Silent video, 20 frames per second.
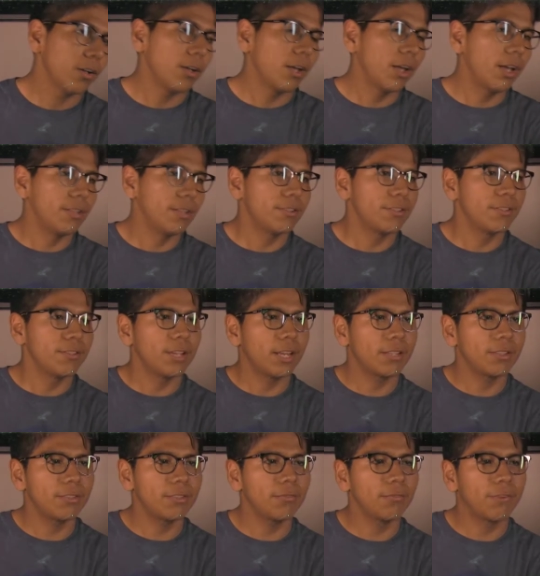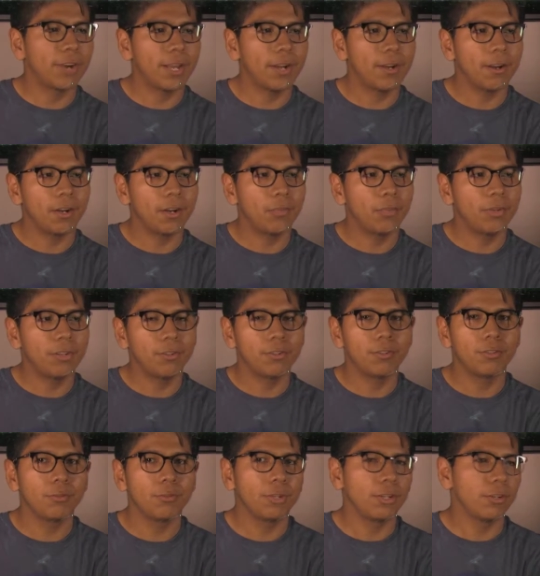And since that's divided up into
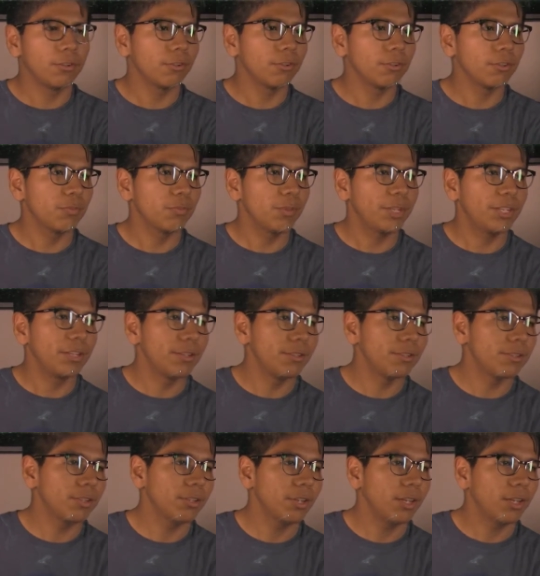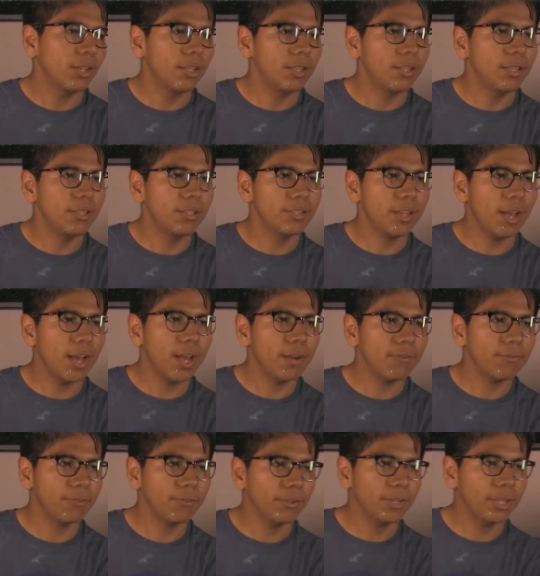2 integrals, because this
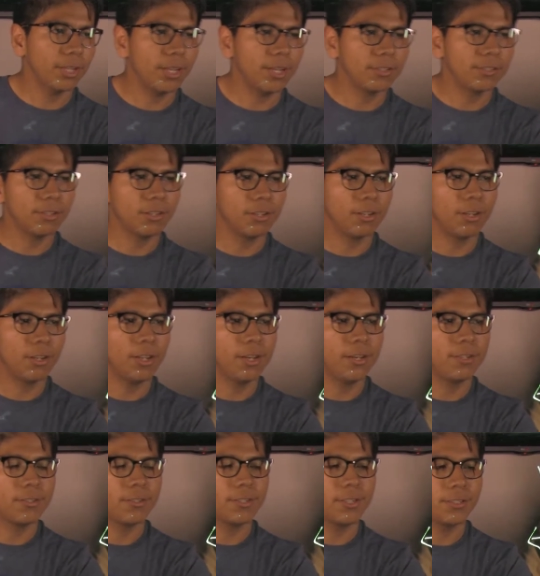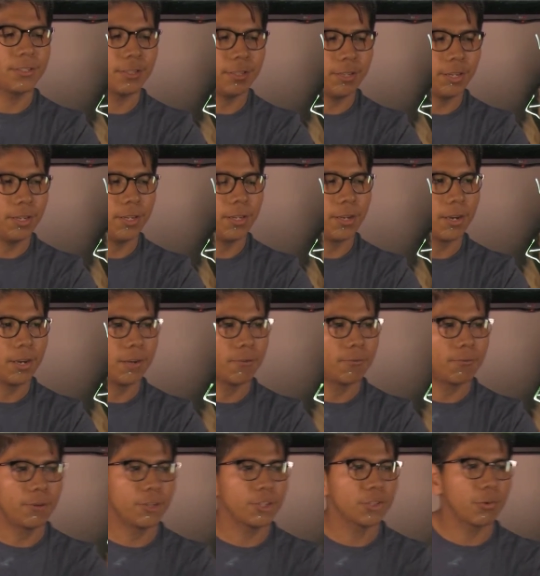half is in the
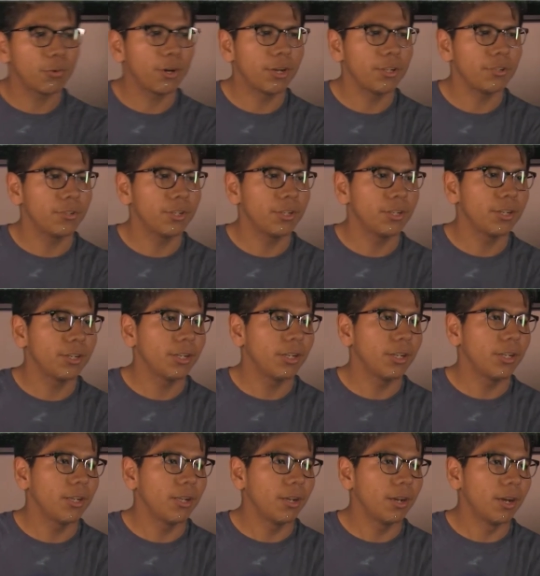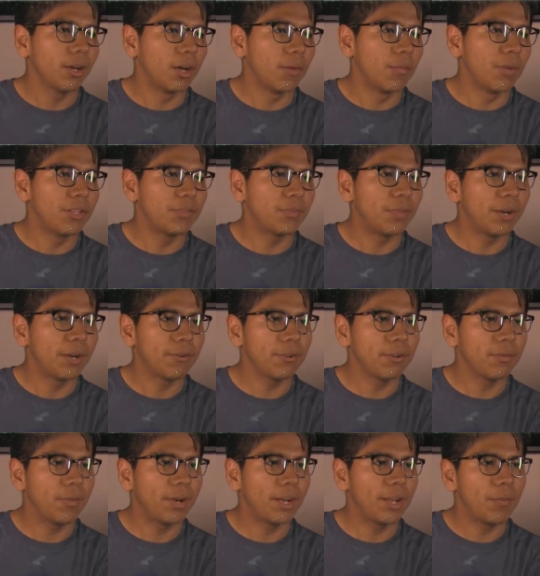first quadrant, it's
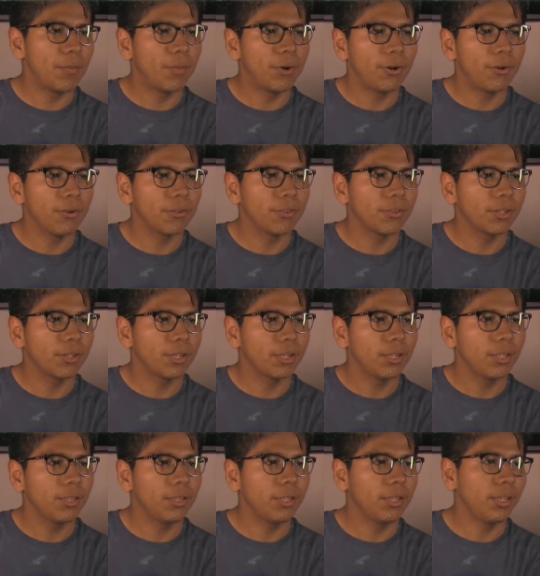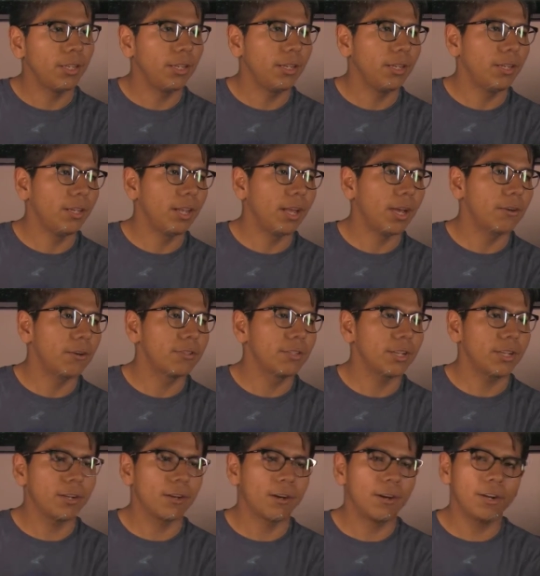bounded by both the
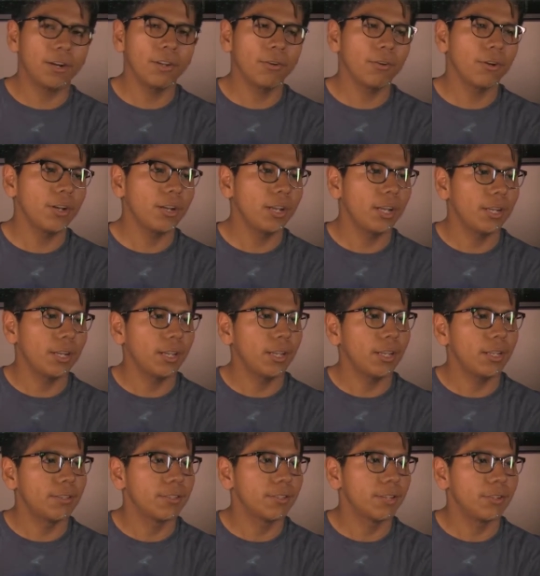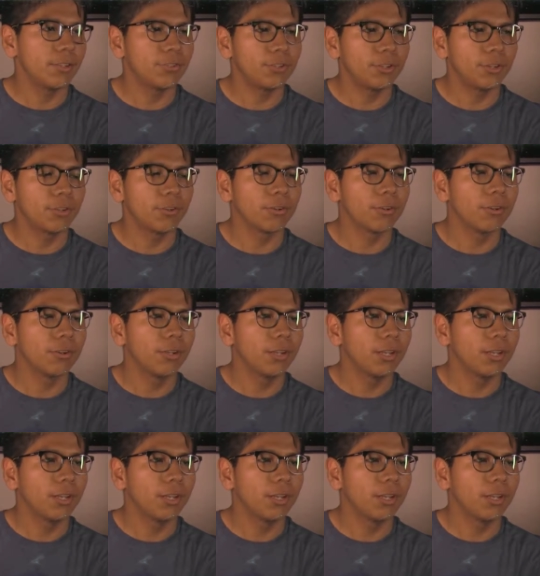outside cardioid and the inside circle.